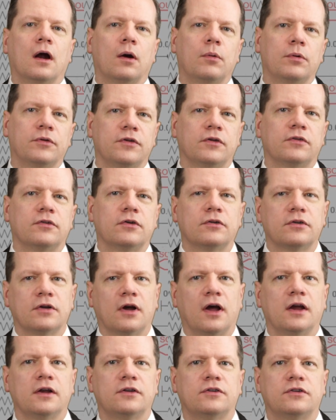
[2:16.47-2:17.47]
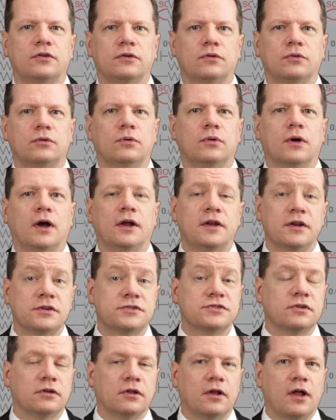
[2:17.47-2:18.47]
A resistor tied to a
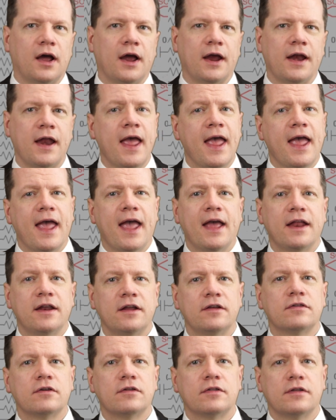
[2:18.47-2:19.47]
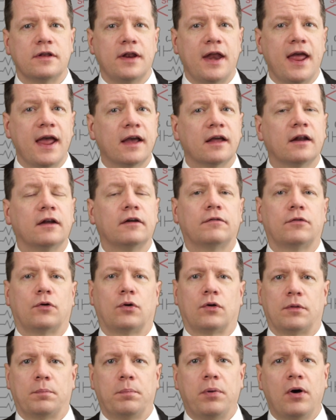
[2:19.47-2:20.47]
digital line and either the negative
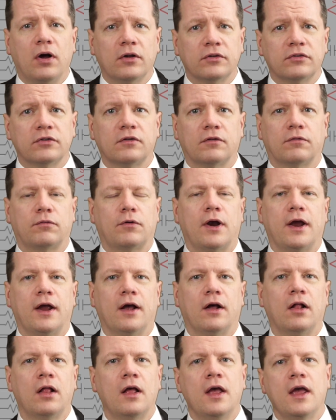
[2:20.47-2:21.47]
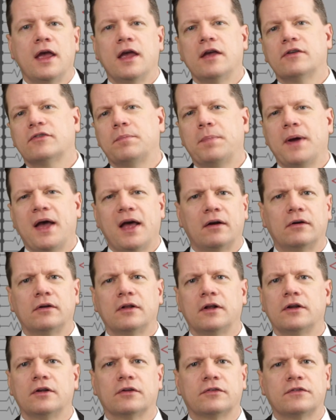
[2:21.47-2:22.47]
or the positive rail is a pattern
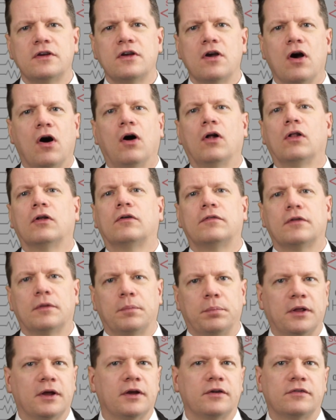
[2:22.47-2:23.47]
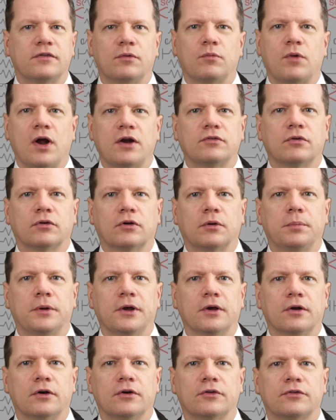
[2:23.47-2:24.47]
that you'll see all over the place in retro
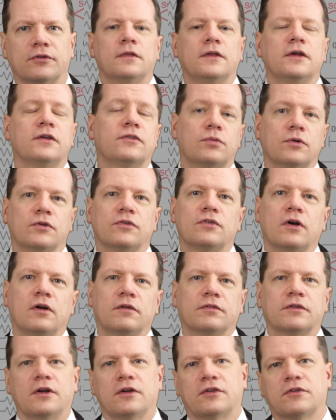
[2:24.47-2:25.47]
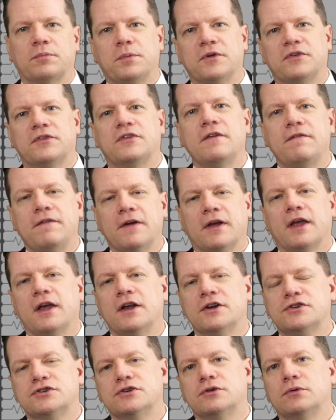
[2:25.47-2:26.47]
computers. This resolves a specific
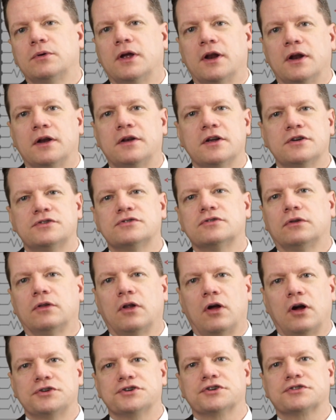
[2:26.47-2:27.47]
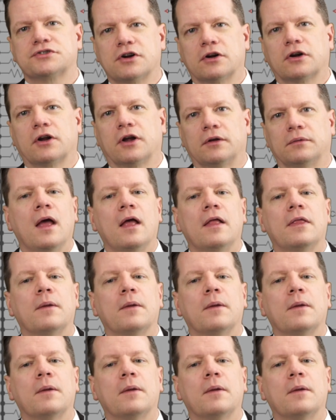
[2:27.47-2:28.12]
issue in a digital logic circuit.